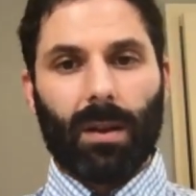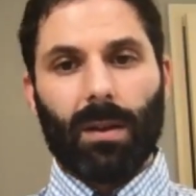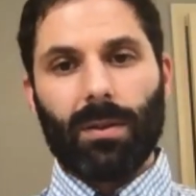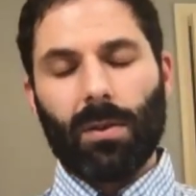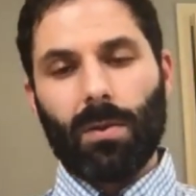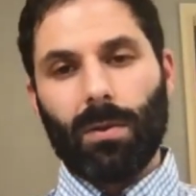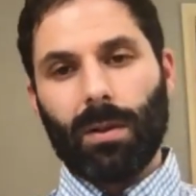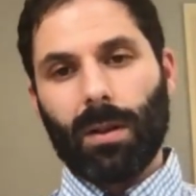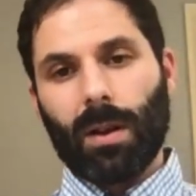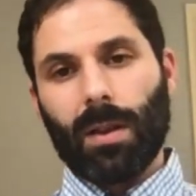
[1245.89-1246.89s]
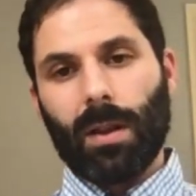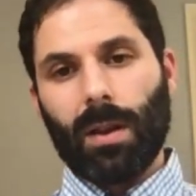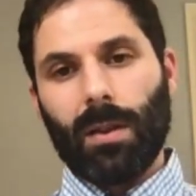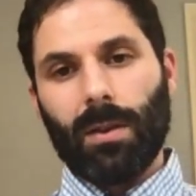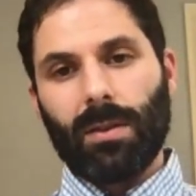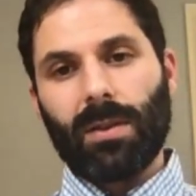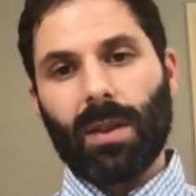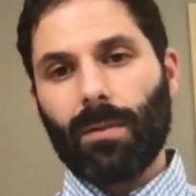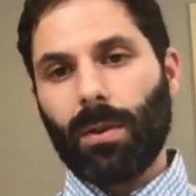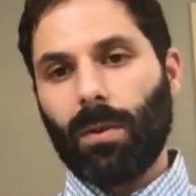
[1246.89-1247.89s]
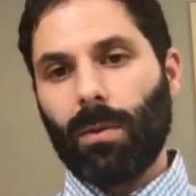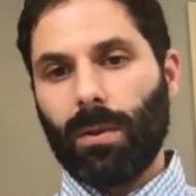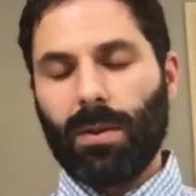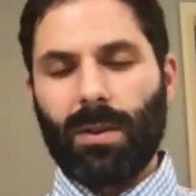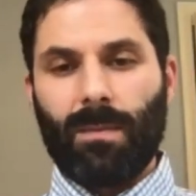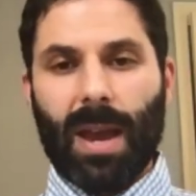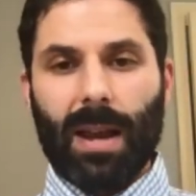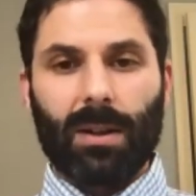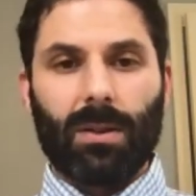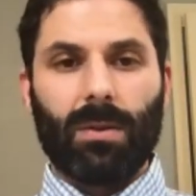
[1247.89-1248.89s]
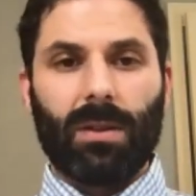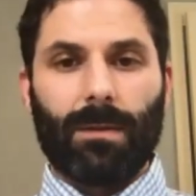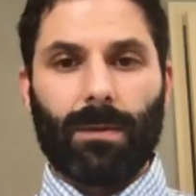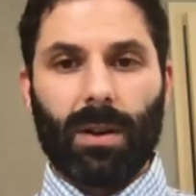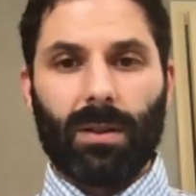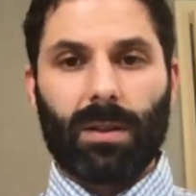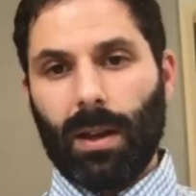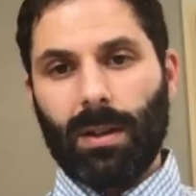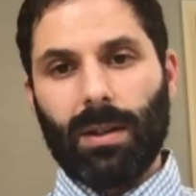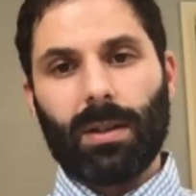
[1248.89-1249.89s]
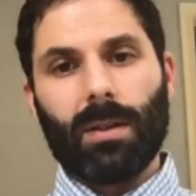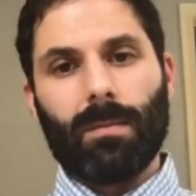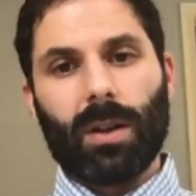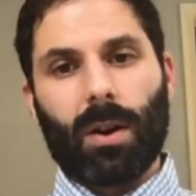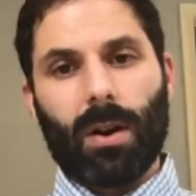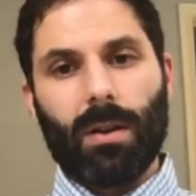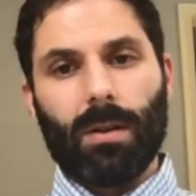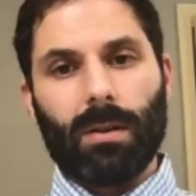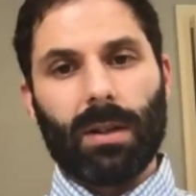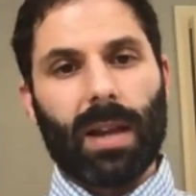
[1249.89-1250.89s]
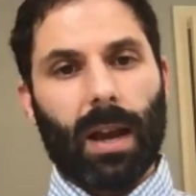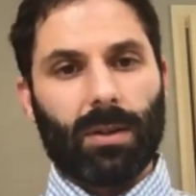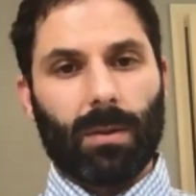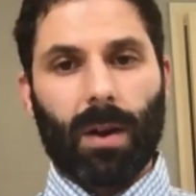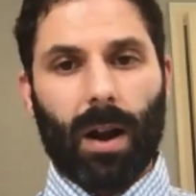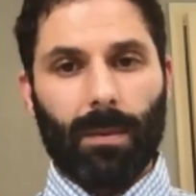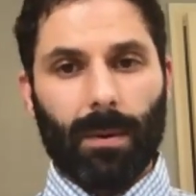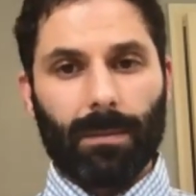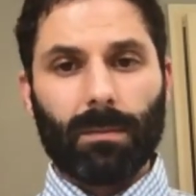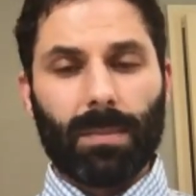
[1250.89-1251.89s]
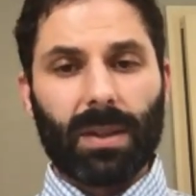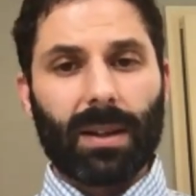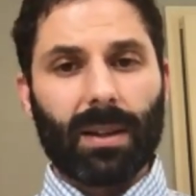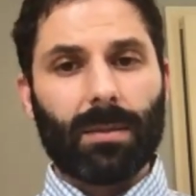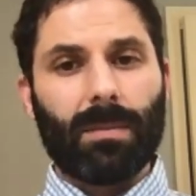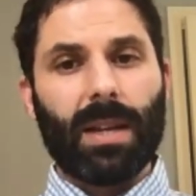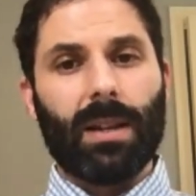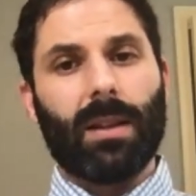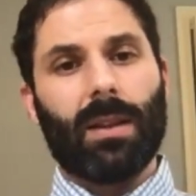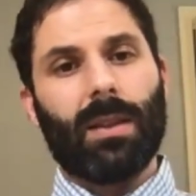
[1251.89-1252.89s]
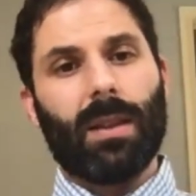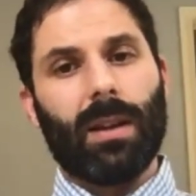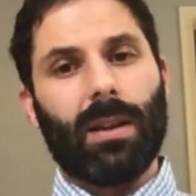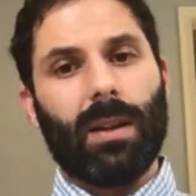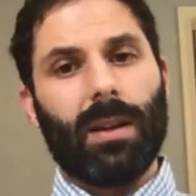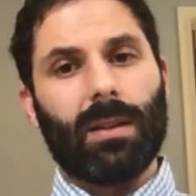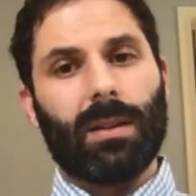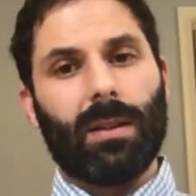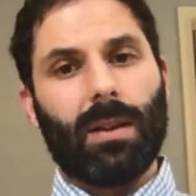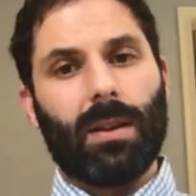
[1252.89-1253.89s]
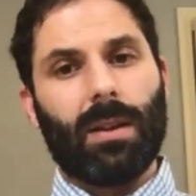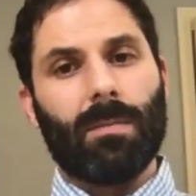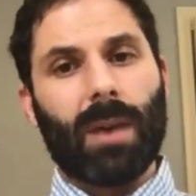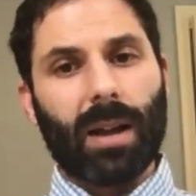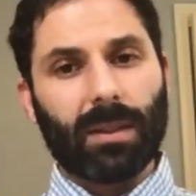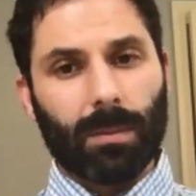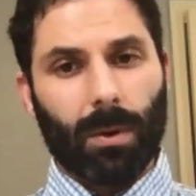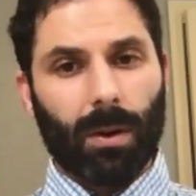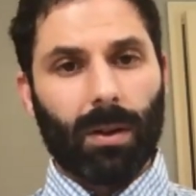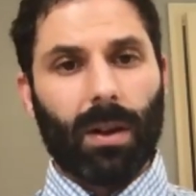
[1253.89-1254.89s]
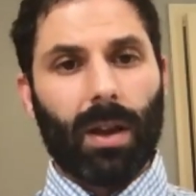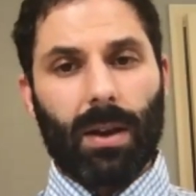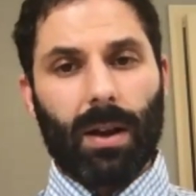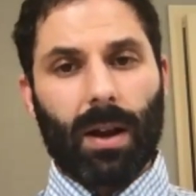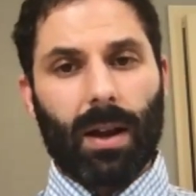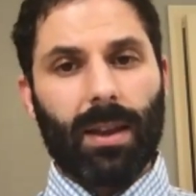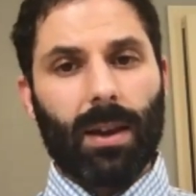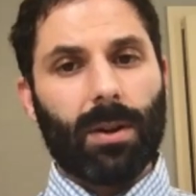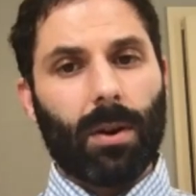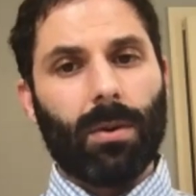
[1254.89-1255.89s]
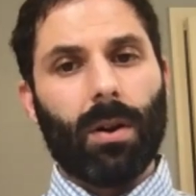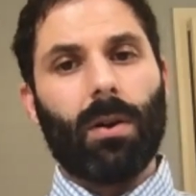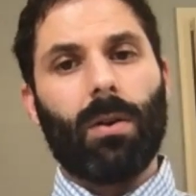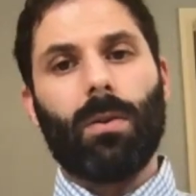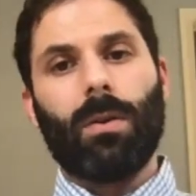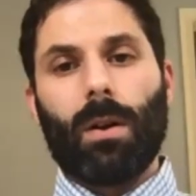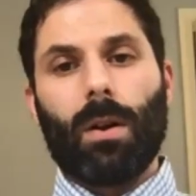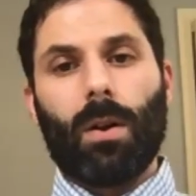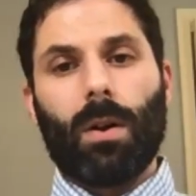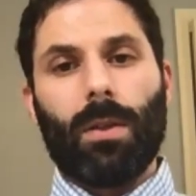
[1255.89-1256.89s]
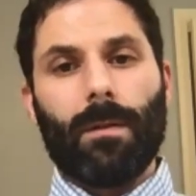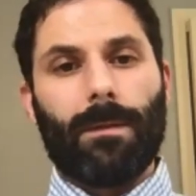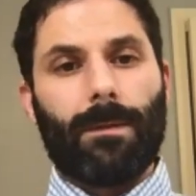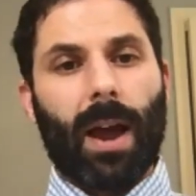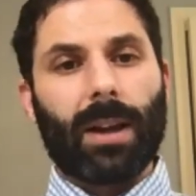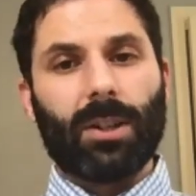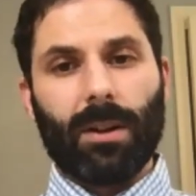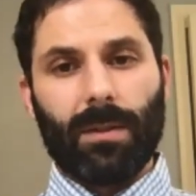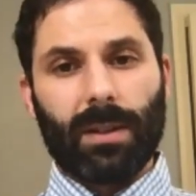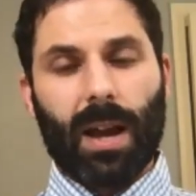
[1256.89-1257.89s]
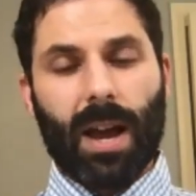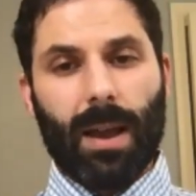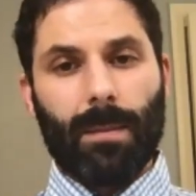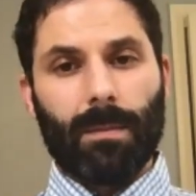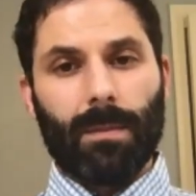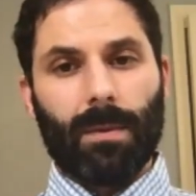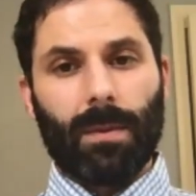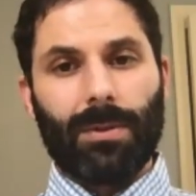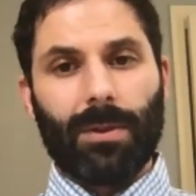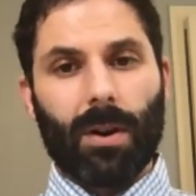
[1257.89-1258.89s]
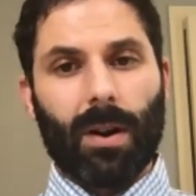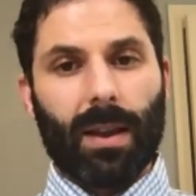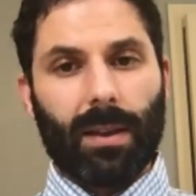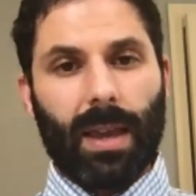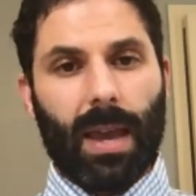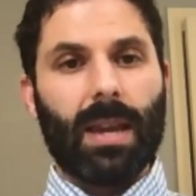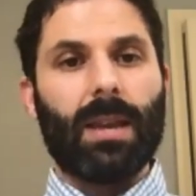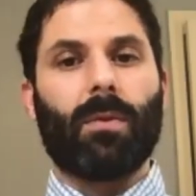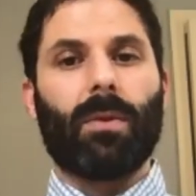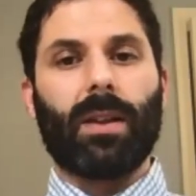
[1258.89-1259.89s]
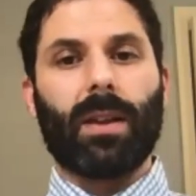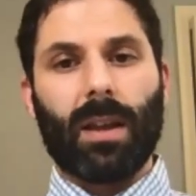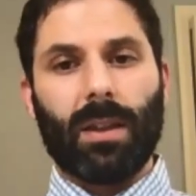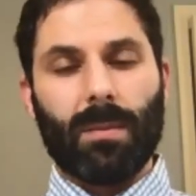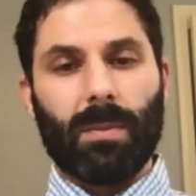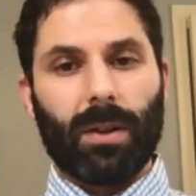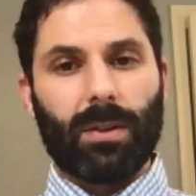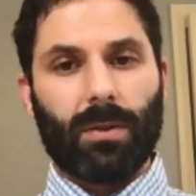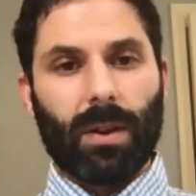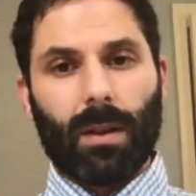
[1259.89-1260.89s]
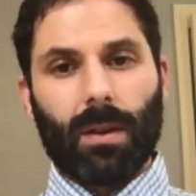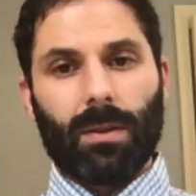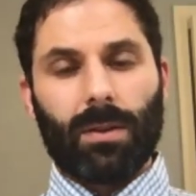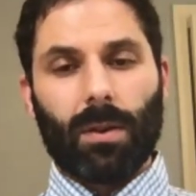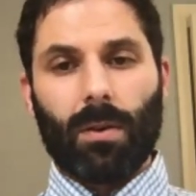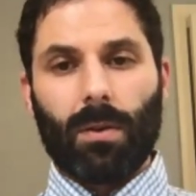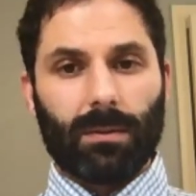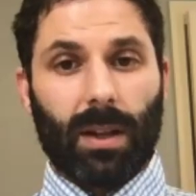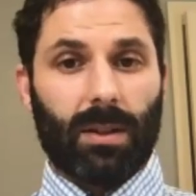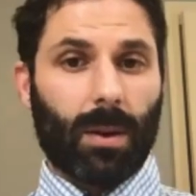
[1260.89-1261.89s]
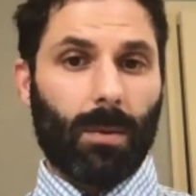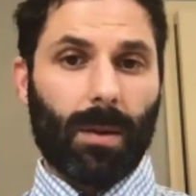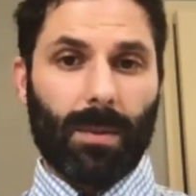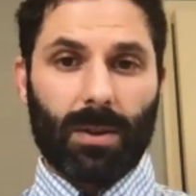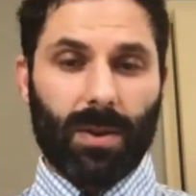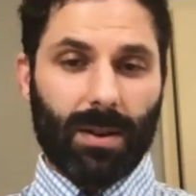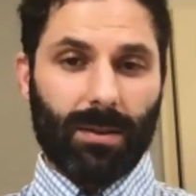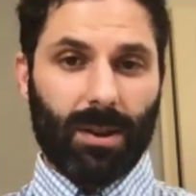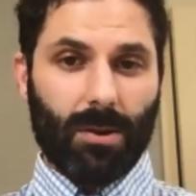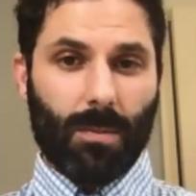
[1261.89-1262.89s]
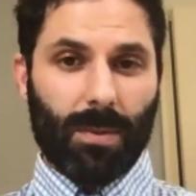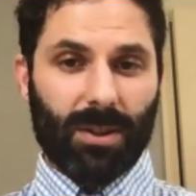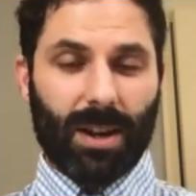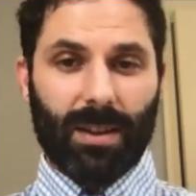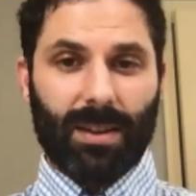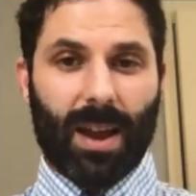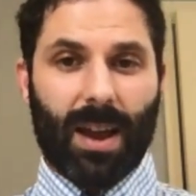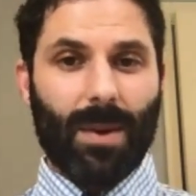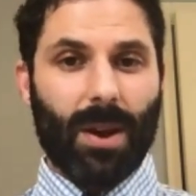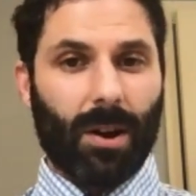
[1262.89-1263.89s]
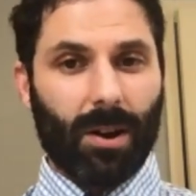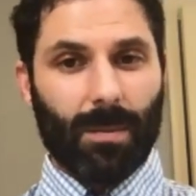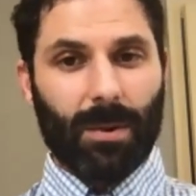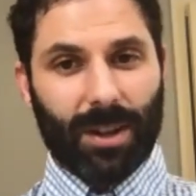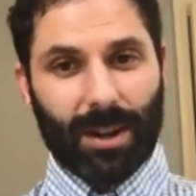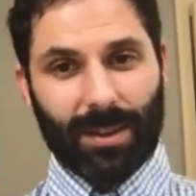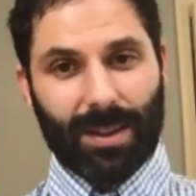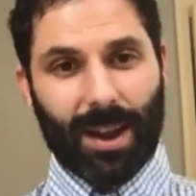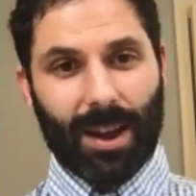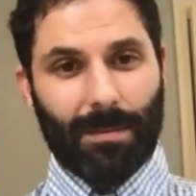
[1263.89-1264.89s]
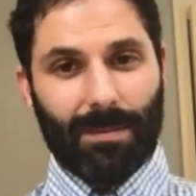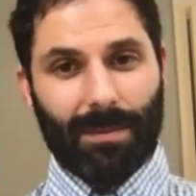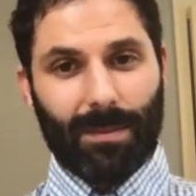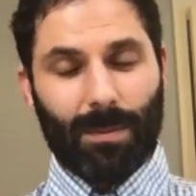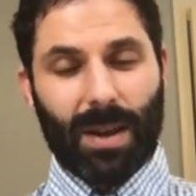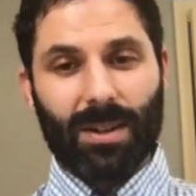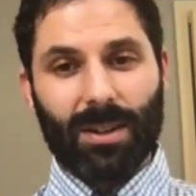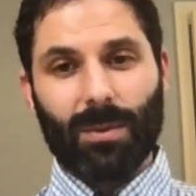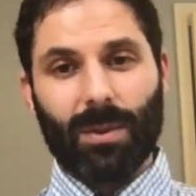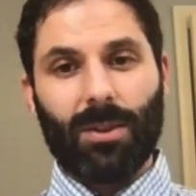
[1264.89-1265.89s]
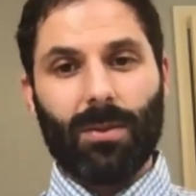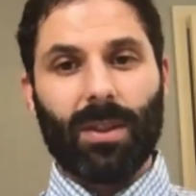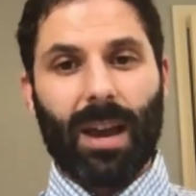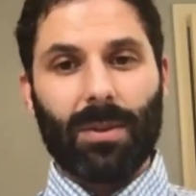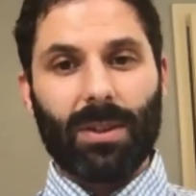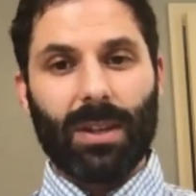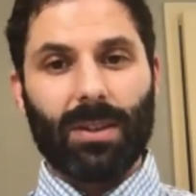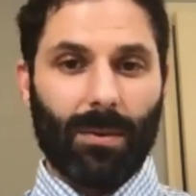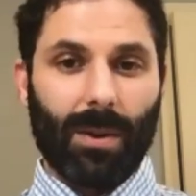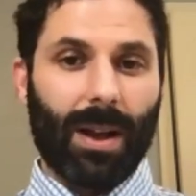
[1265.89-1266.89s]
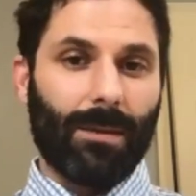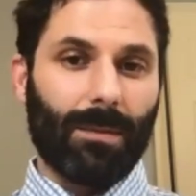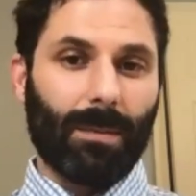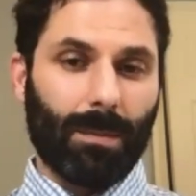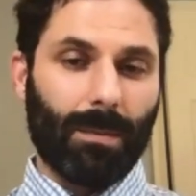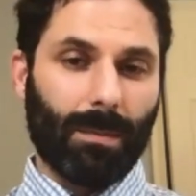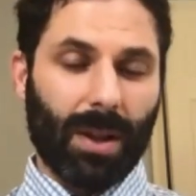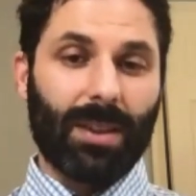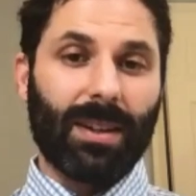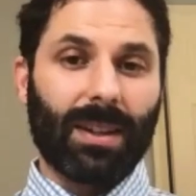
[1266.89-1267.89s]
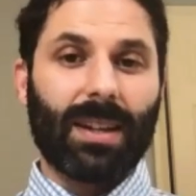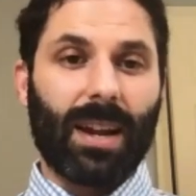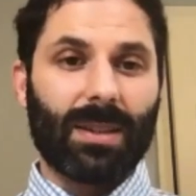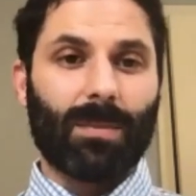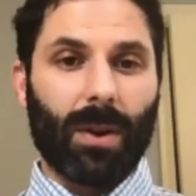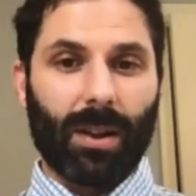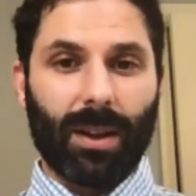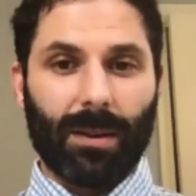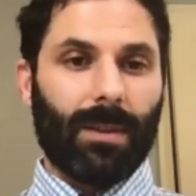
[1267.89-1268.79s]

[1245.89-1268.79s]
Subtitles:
So there's several orders of magnitude difference. It's just a much harder detection problem. But that doesn't mean that it isn't impossible. I think we don't know the fraction of the time that there are any Borrelia in the bloodstream. So somewhere between 0% of the time and 100% of the time. Patients with acute Lyme disease will have blood that contains Borrelia.